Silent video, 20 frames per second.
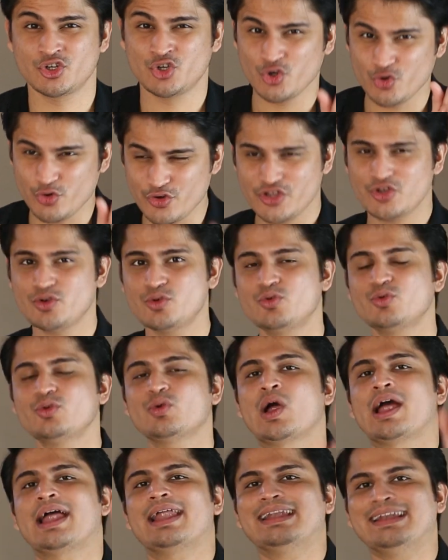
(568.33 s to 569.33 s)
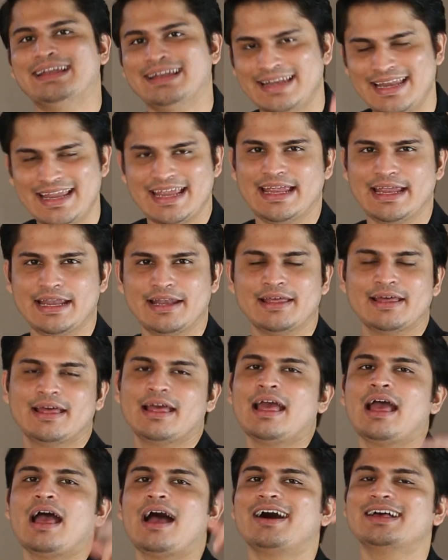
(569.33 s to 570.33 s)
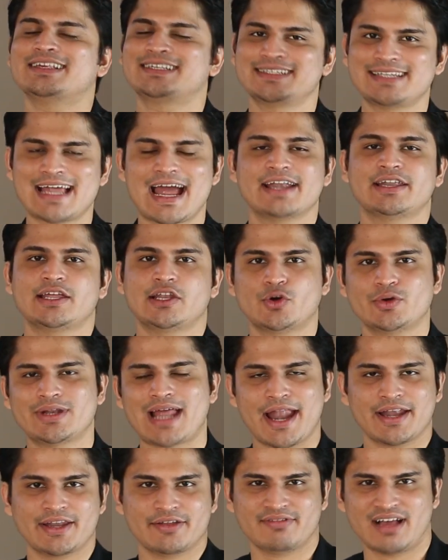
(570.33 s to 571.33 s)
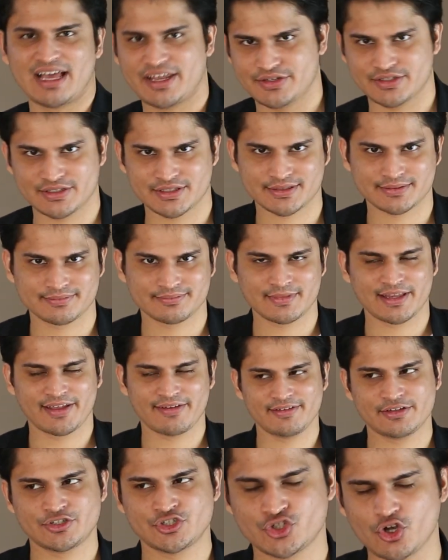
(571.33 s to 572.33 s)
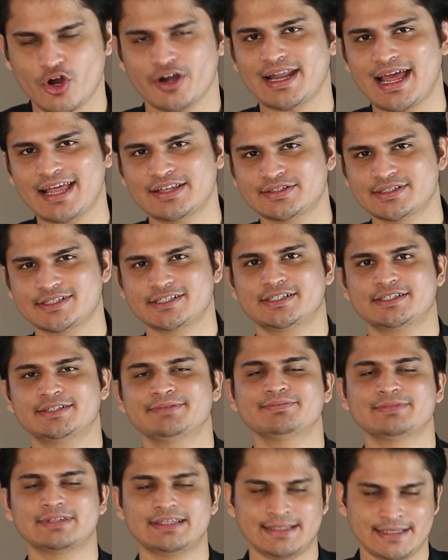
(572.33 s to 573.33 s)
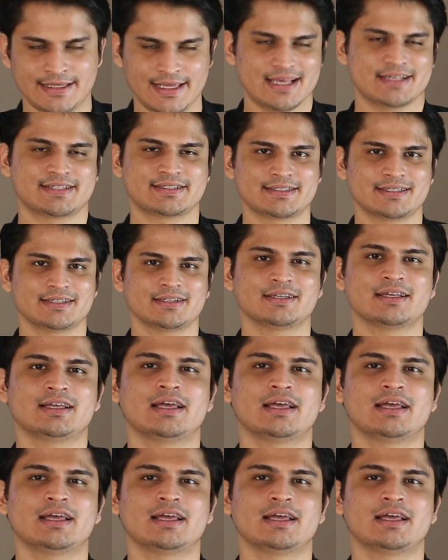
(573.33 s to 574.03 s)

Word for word: Do you need a standalone antivirus? Short answer, yes.